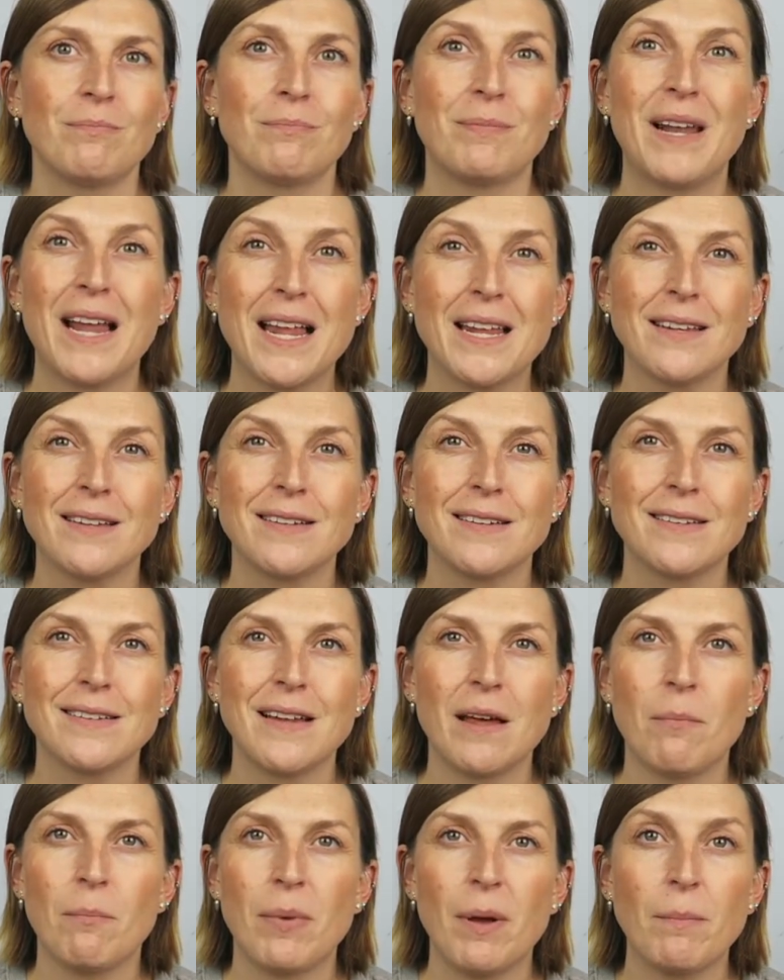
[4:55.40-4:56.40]
plants
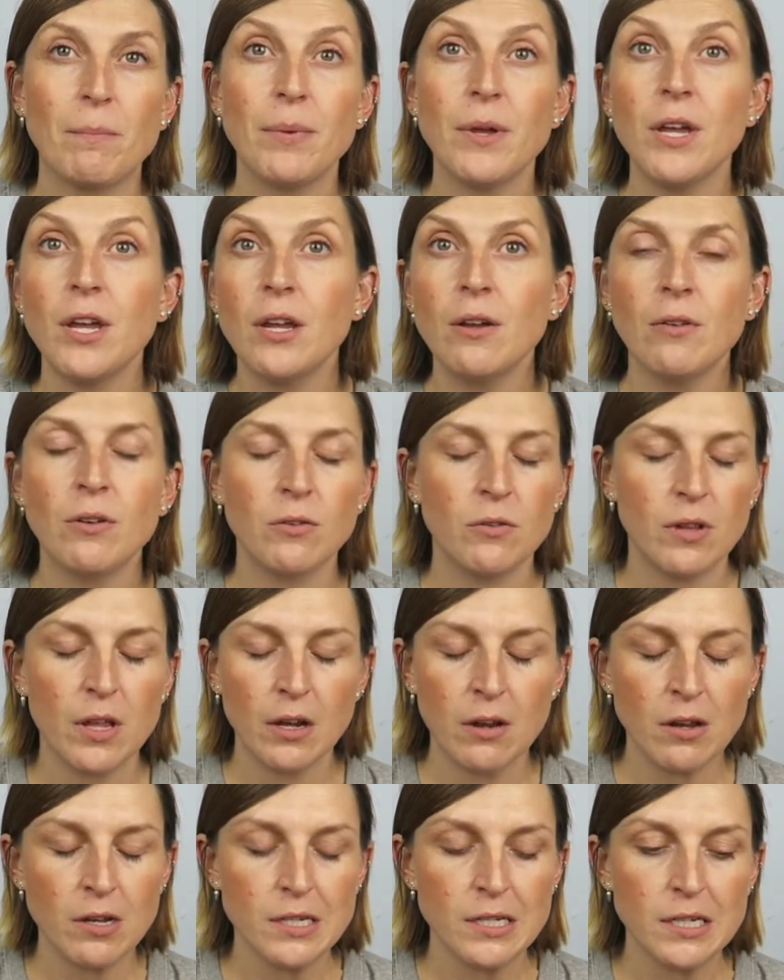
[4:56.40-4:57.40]
and bamboo and all
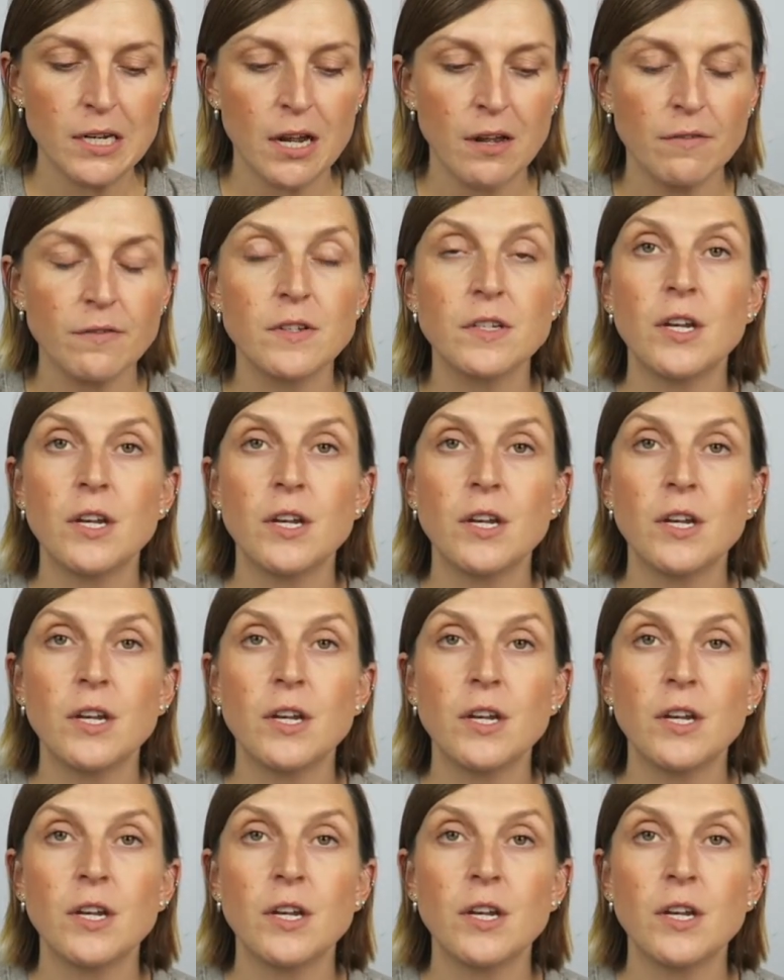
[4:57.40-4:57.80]
that kind of stuff.